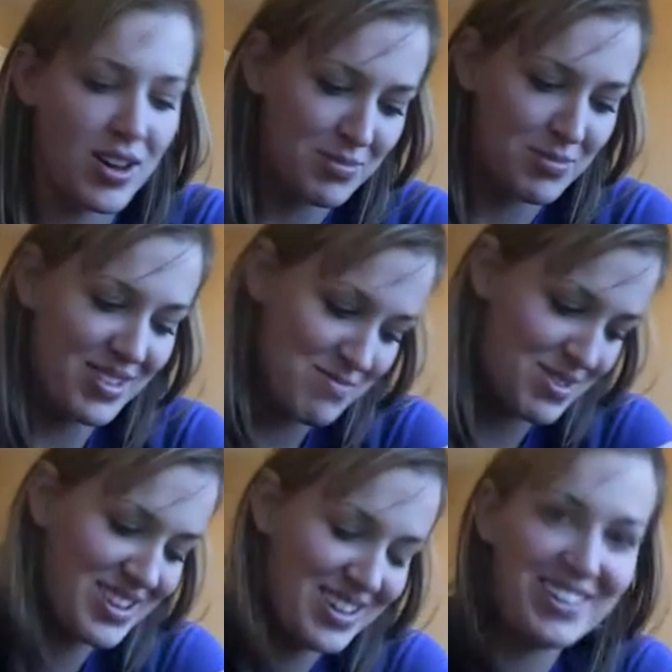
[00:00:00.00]
I'm
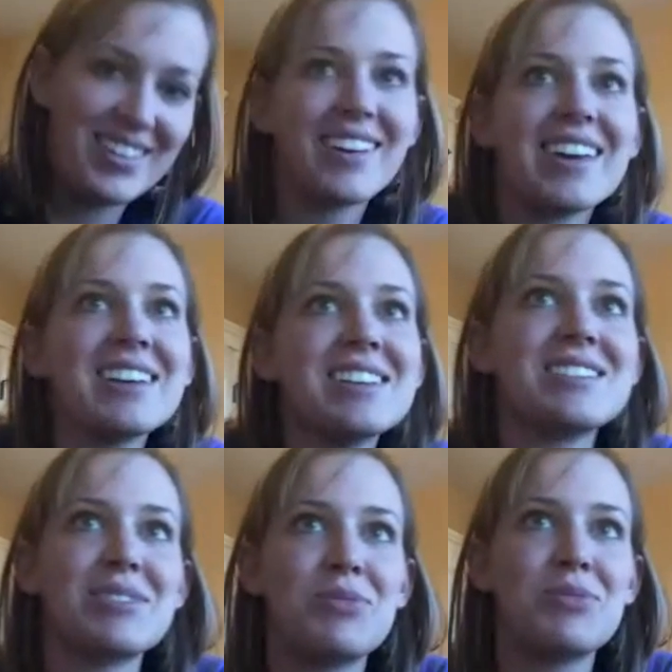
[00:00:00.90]
like,
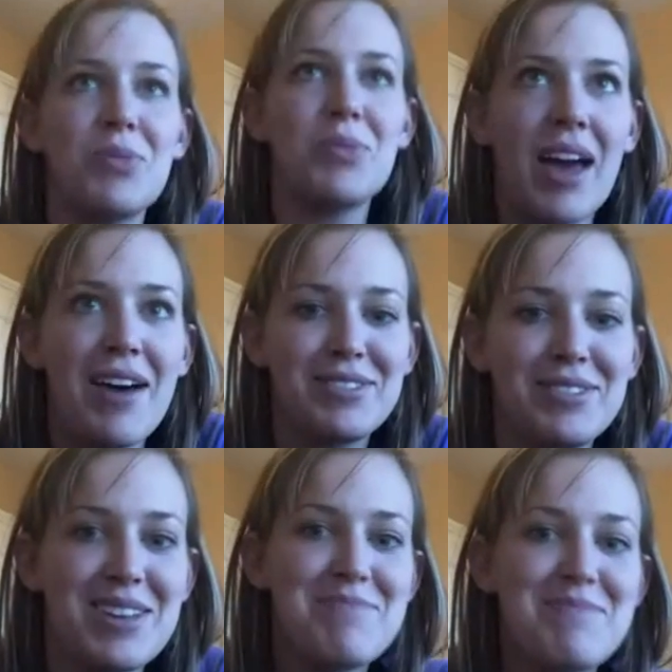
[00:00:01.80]
if you have
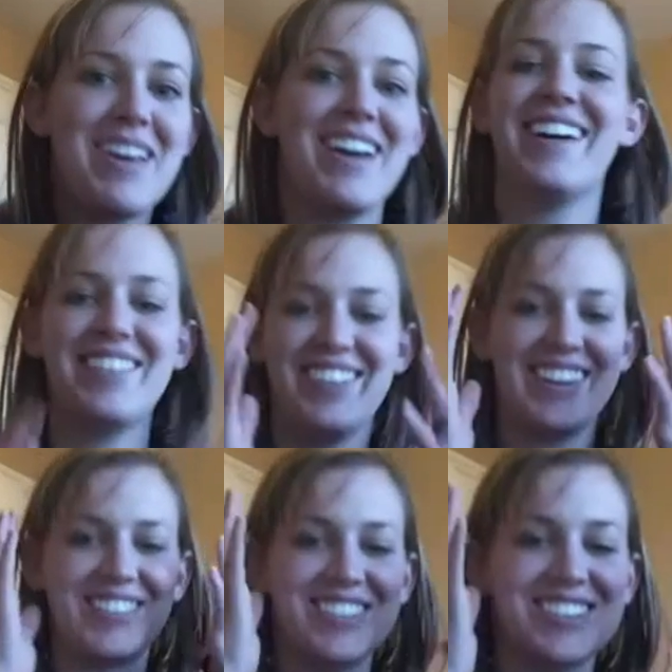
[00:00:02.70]
them there, I'm
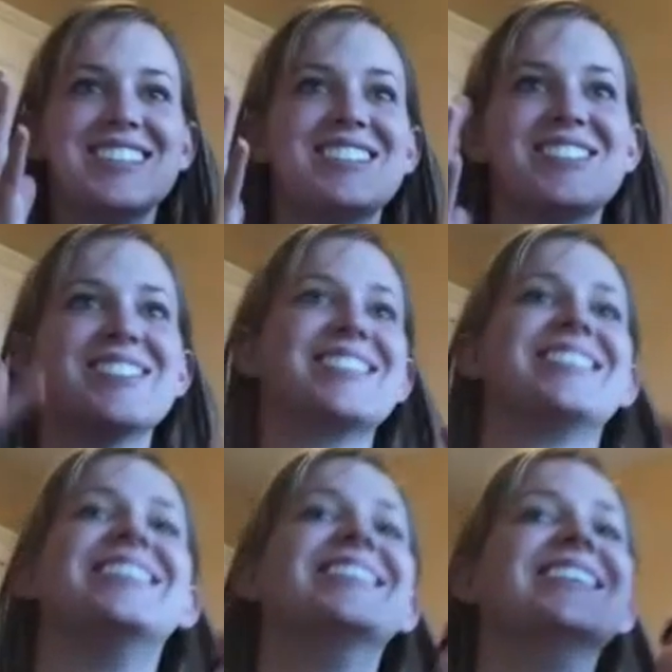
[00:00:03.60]
like residual.
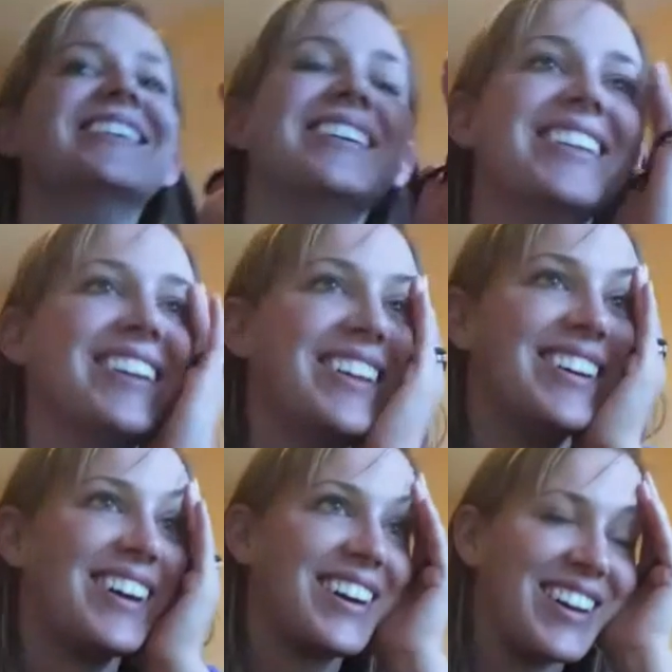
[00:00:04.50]
All
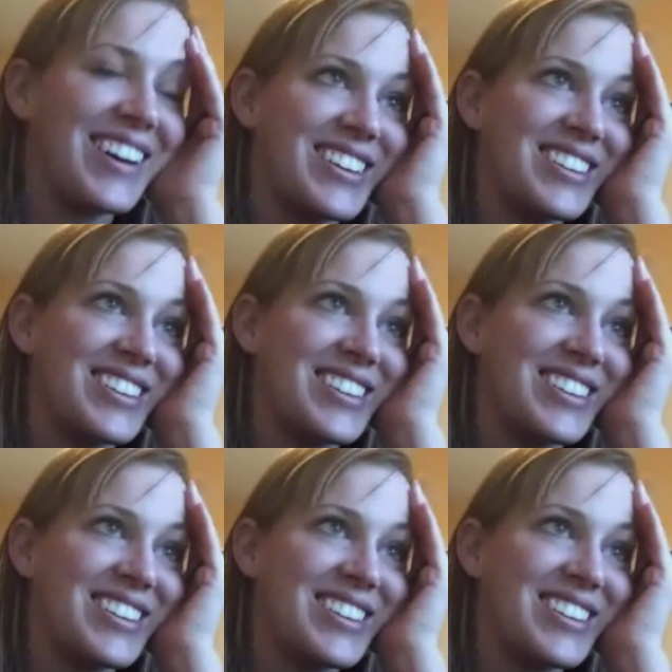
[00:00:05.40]
right.